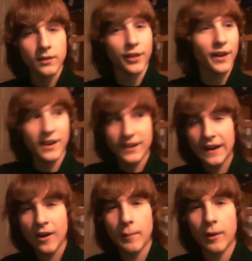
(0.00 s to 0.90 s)
that I
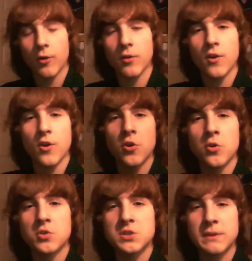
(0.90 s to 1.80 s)
care about
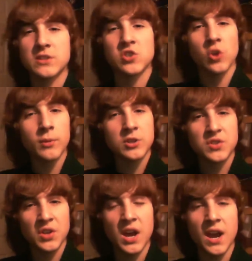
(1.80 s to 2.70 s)
spent so much
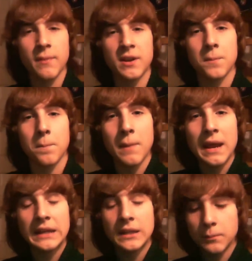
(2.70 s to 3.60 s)
time into
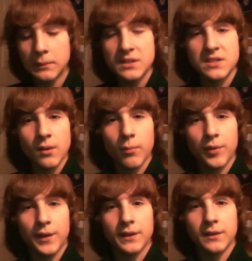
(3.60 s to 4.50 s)
making me
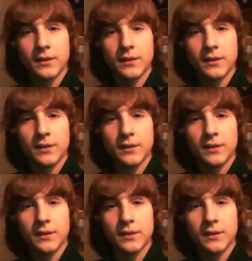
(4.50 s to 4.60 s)
something